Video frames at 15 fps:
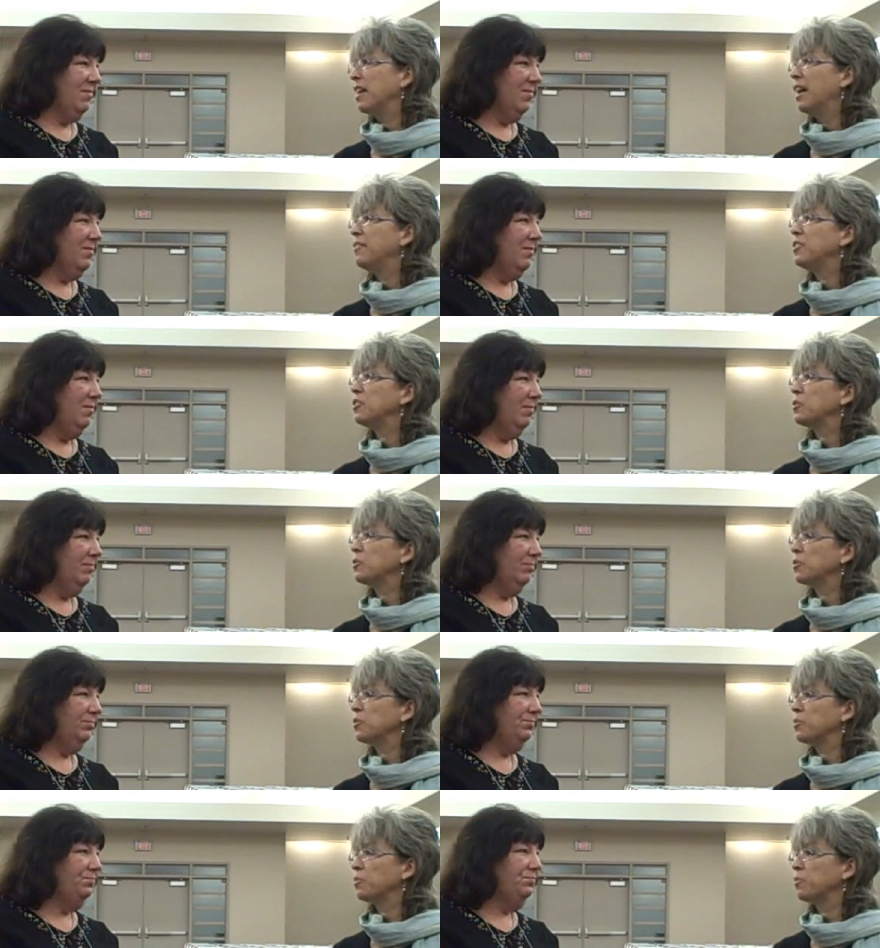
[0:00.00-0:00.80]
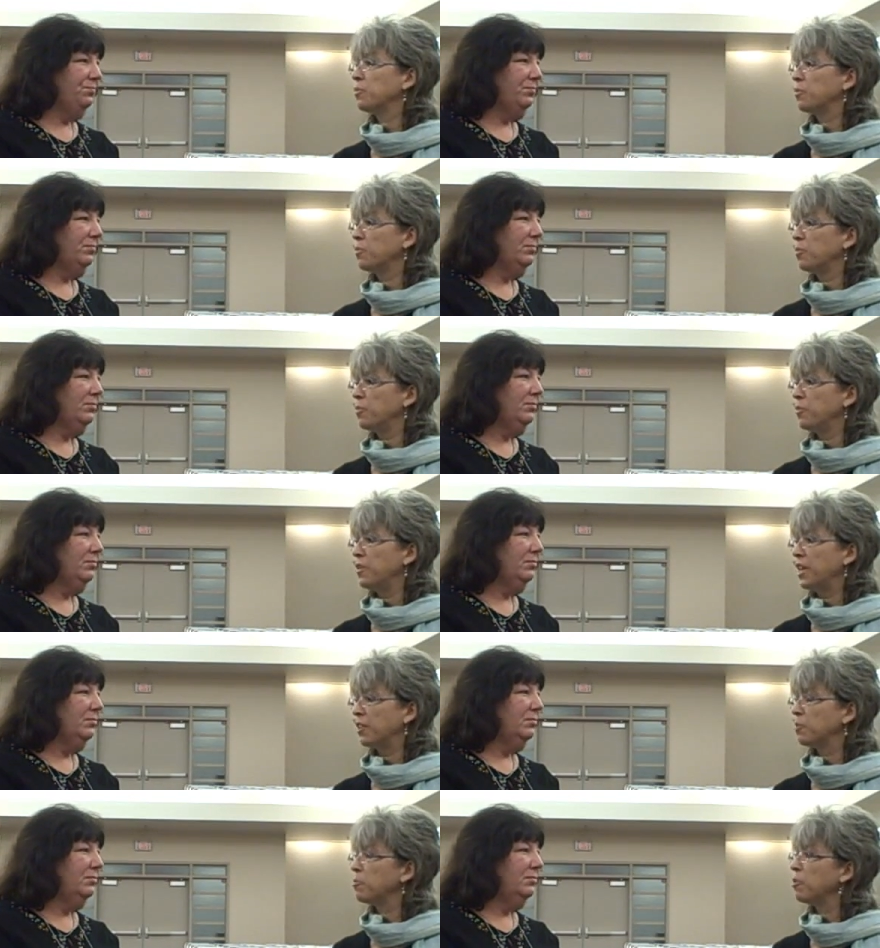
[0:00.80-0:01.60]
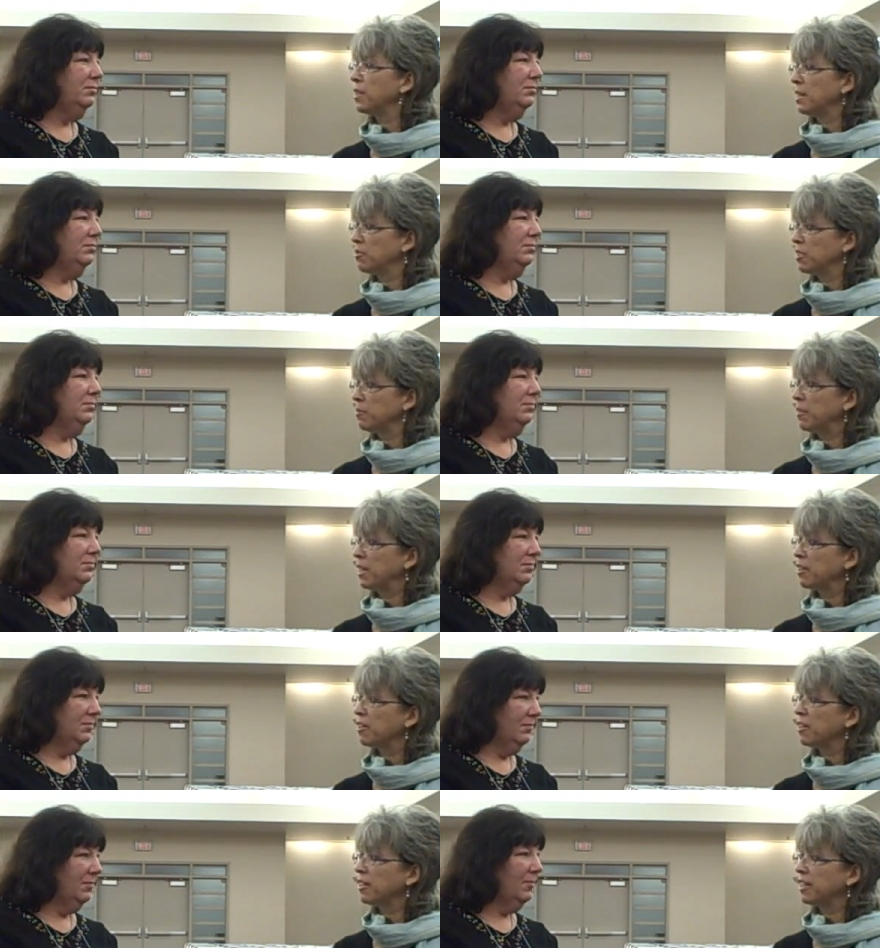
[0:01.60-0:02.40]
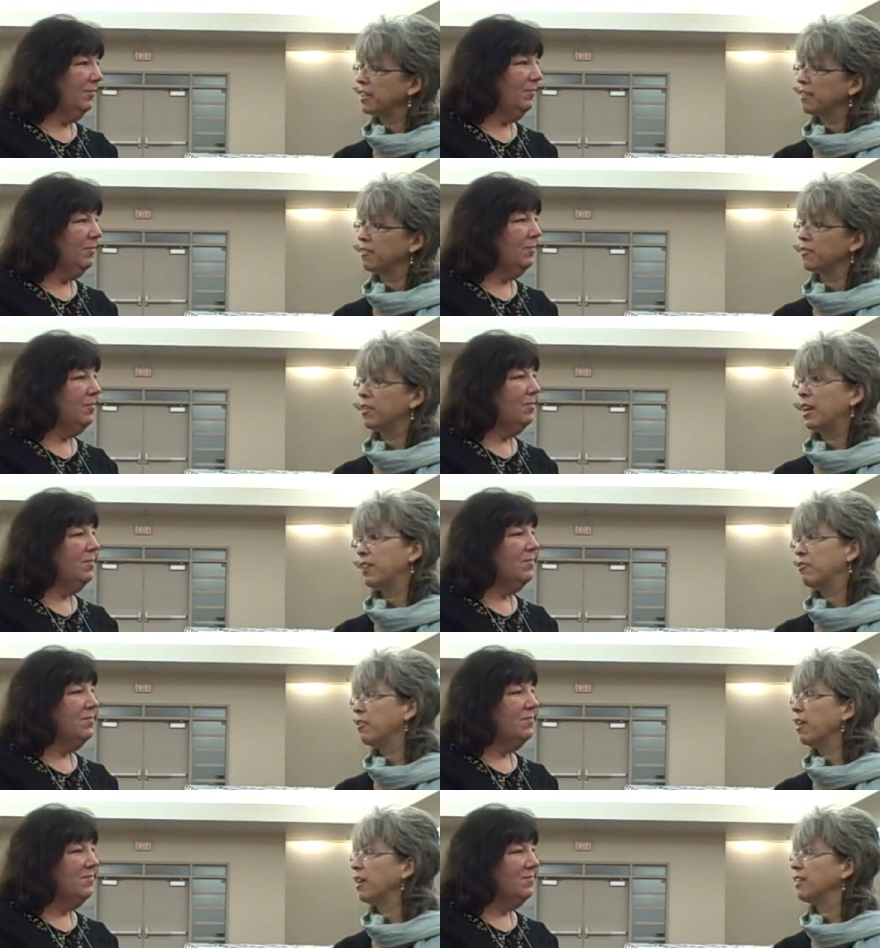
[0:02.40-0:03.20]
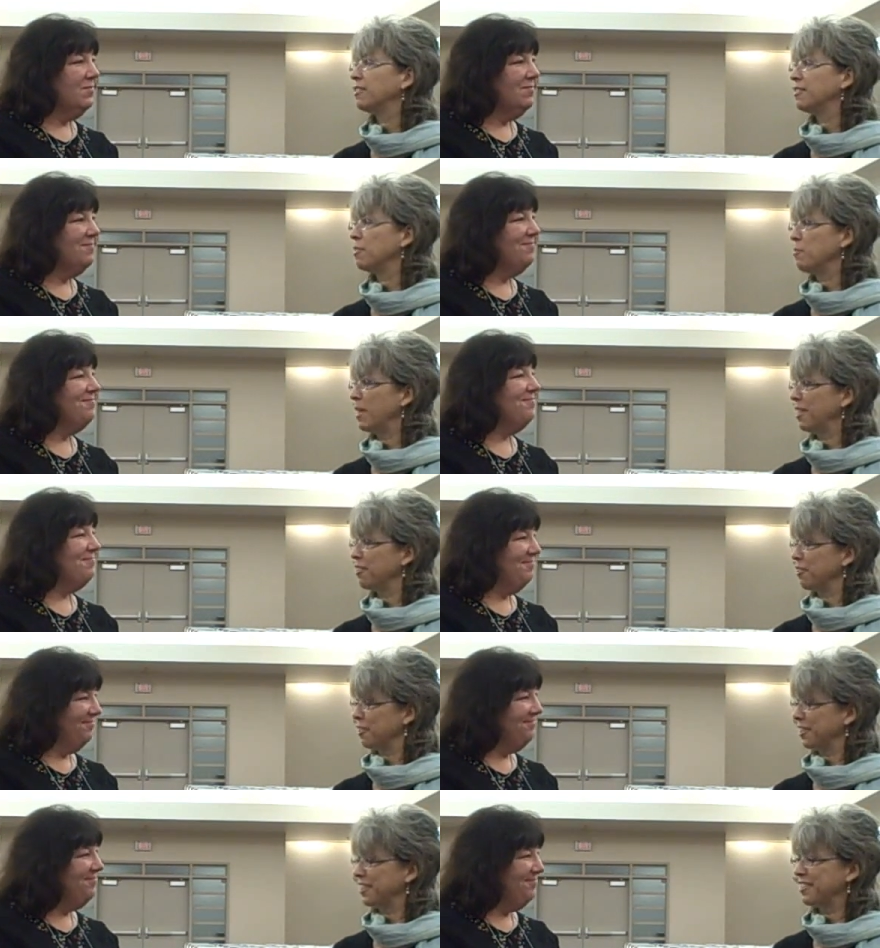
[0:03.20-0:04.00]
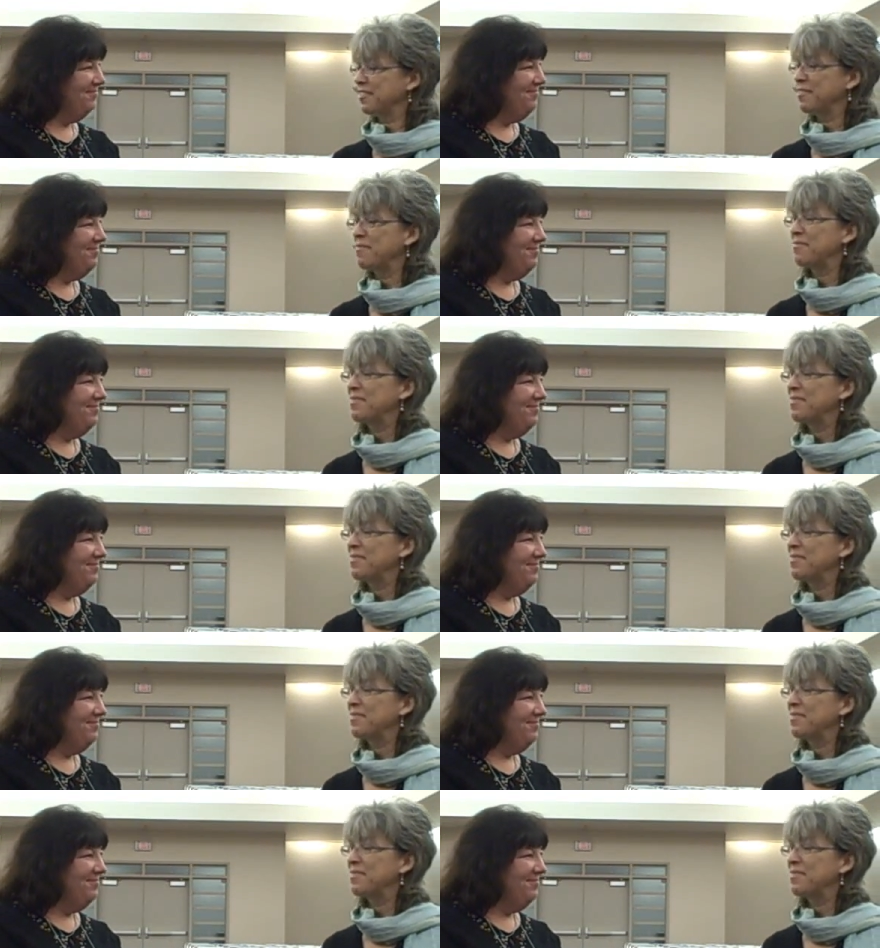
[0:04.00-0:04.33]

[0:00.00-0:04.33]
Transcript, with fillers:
Speaker 1: And this was the other point I was going to make earlier that I forgot to make earlier.